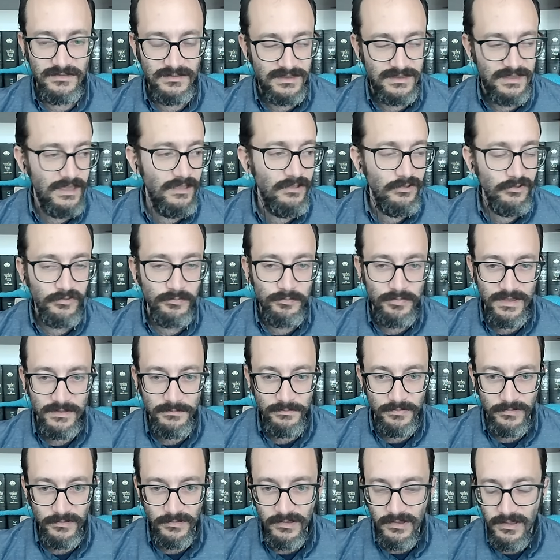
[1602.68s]
kills
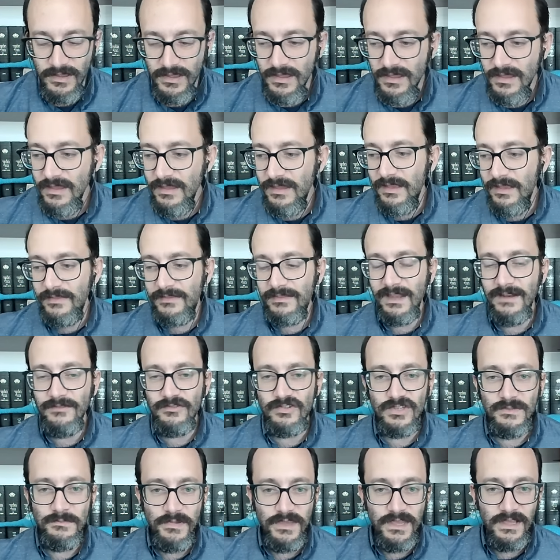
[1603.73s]
people instead of
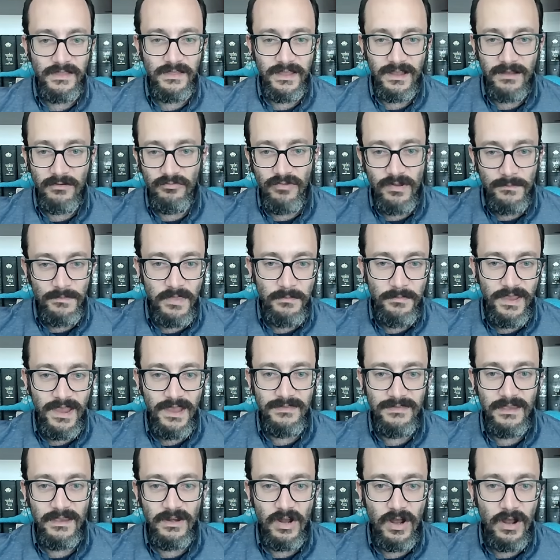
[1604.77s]
just being like a rip the
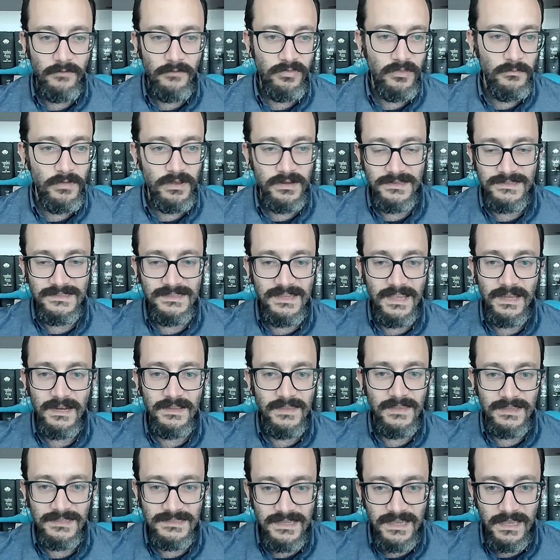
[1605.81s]
band-aid off, the money's dead
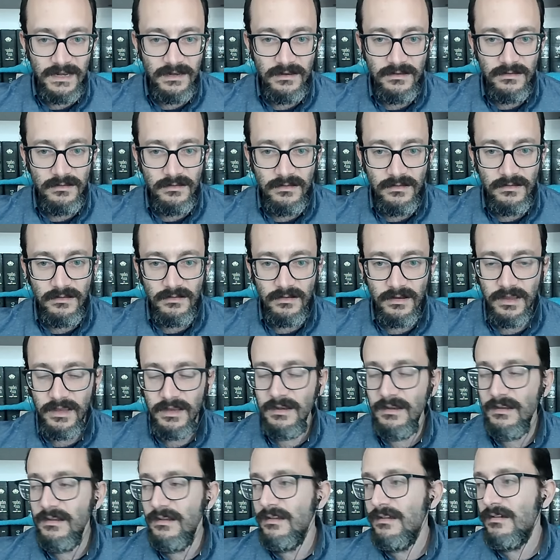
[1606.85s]
and that's it, right?
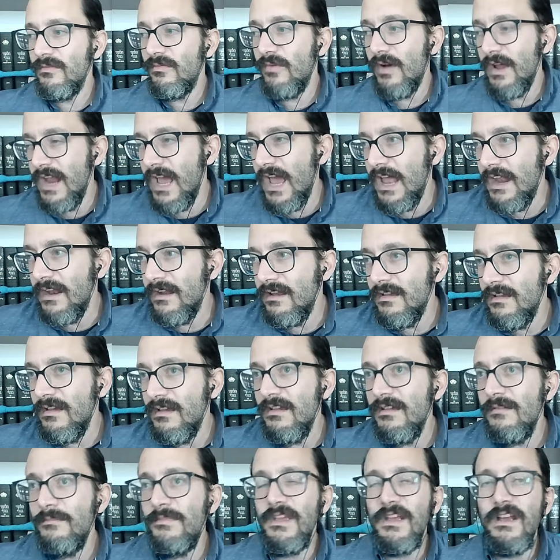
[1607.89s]
Why not?
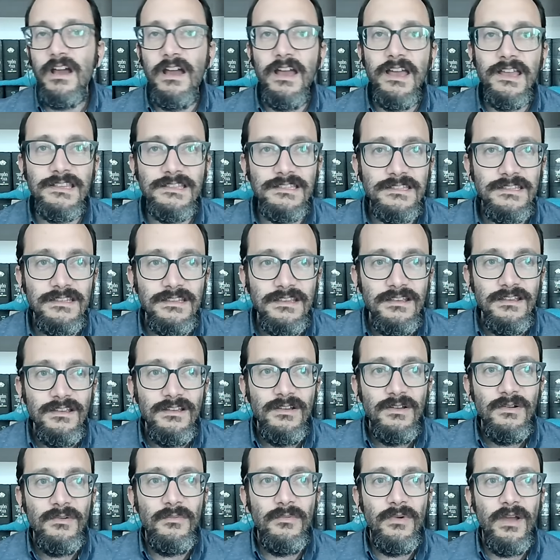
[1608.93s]
Because
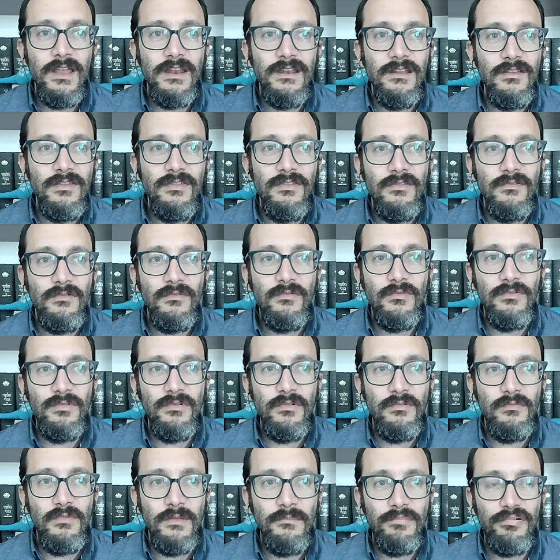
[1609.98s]
when
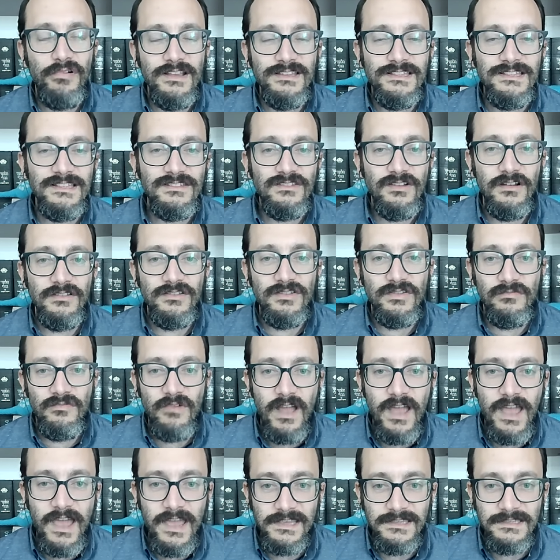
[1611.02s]
the when prices start to
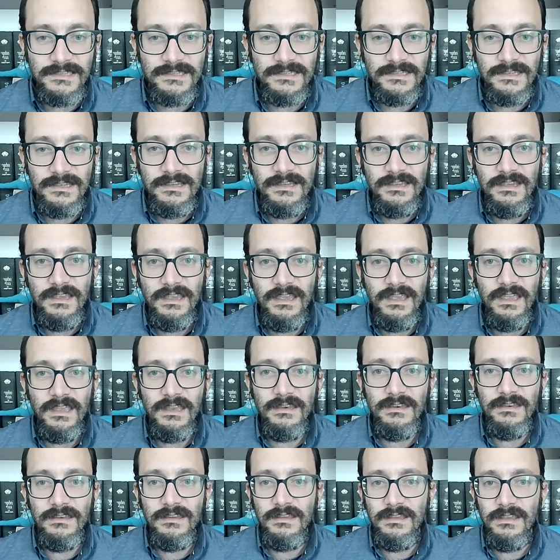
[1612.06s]
rise
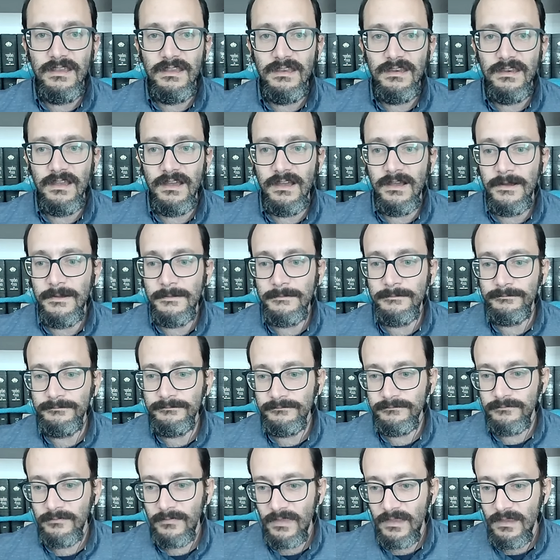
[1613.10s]
in in um
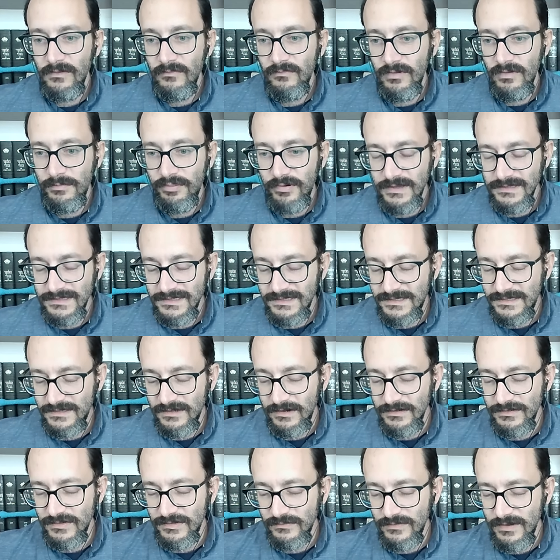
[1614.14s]
when prices
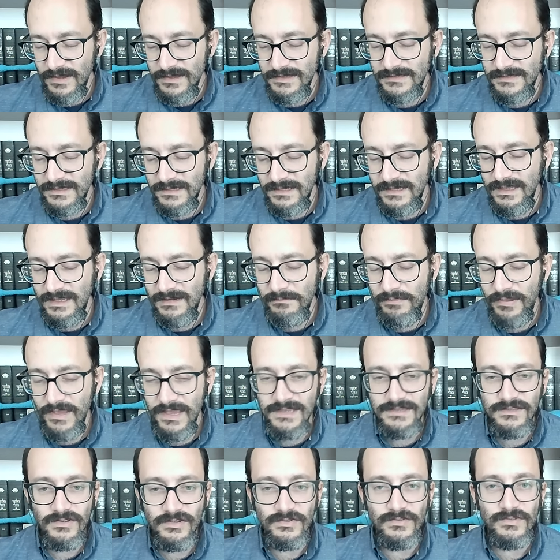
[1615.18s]
start to rise in
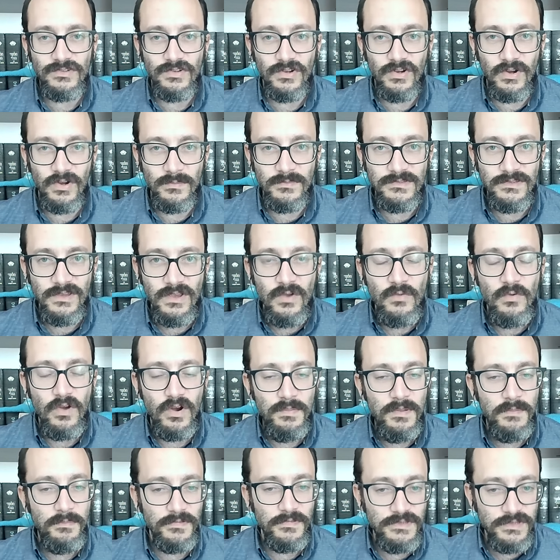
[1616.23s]
pesos terms, what do
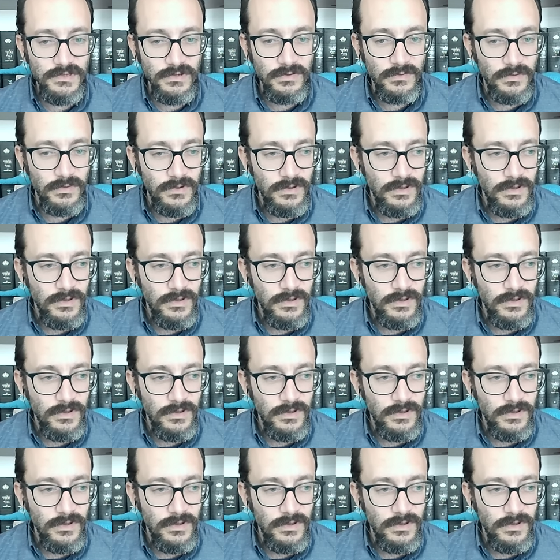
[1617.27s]
people do?